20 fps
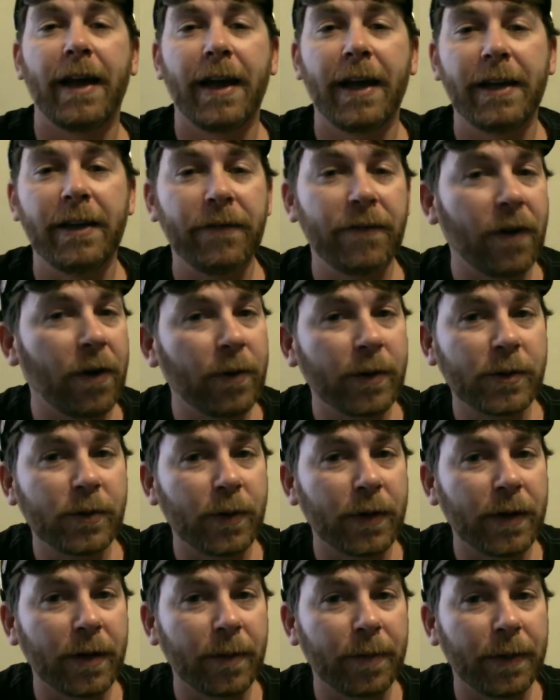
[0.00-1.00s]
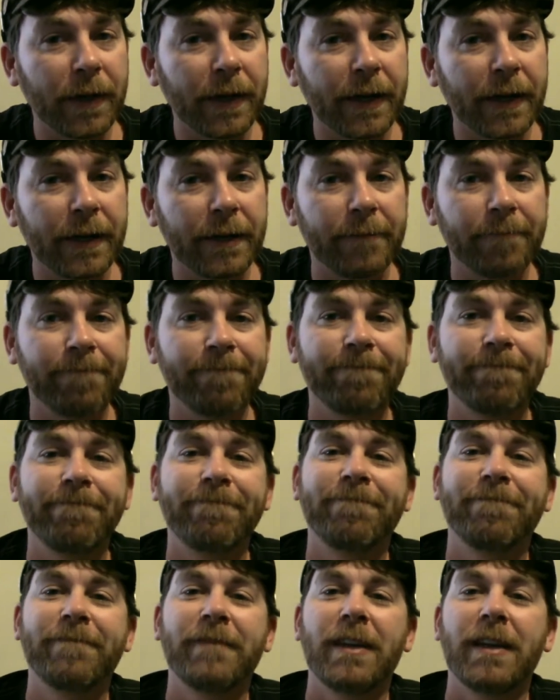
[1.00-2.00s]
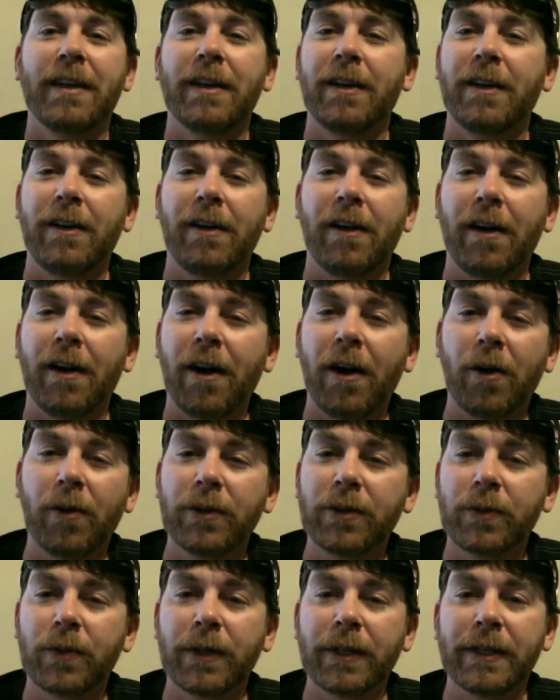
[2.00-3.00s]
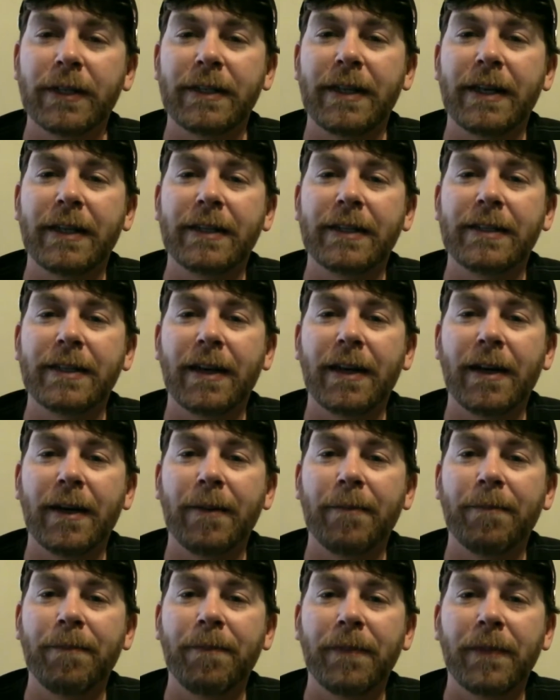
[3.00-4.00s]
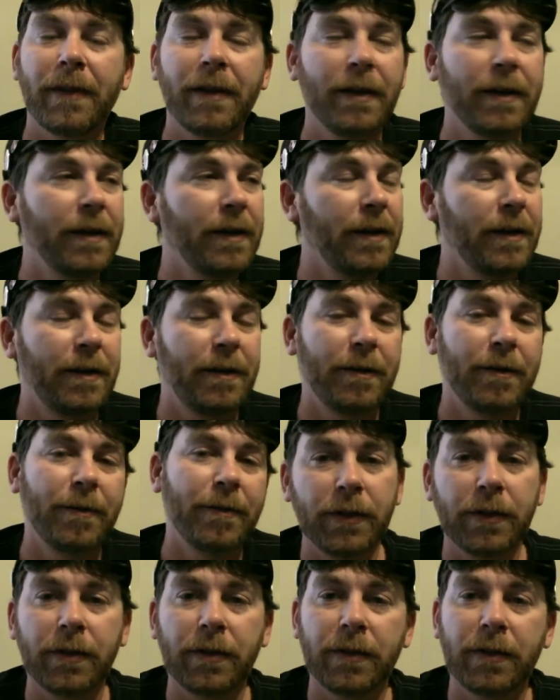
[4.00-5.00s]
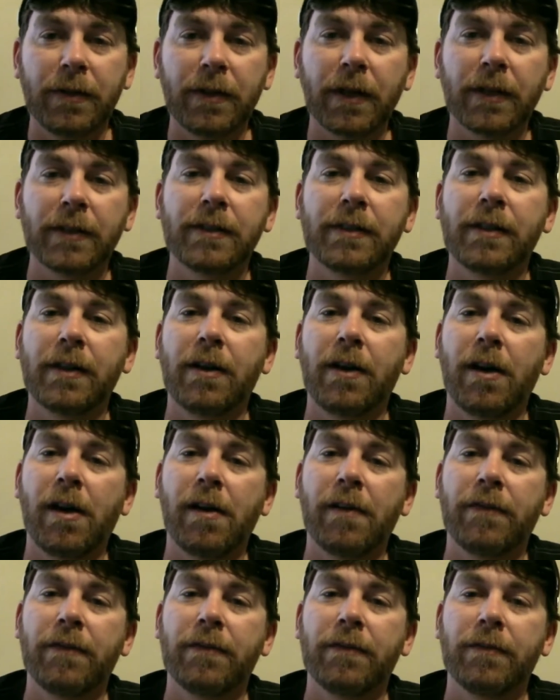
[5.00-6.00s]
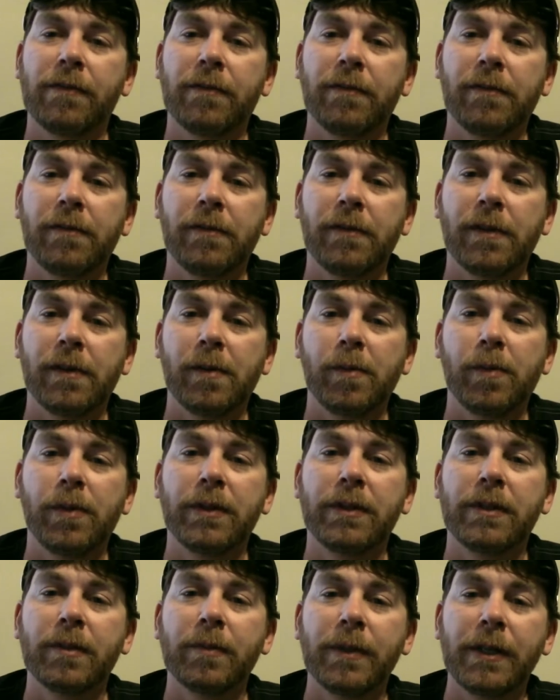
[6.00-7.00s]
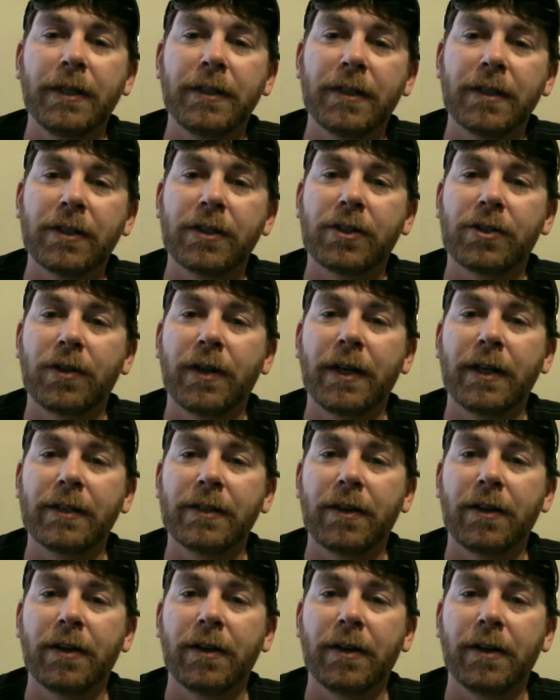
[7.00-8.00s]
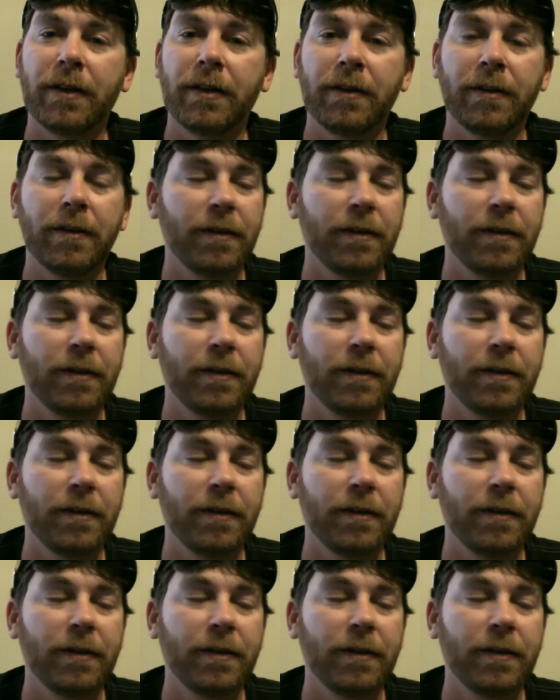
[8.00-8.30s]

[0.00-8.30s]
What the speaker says: and you've always wanted to play it, always wanted to take the time, dust it off, put some decent strings on it,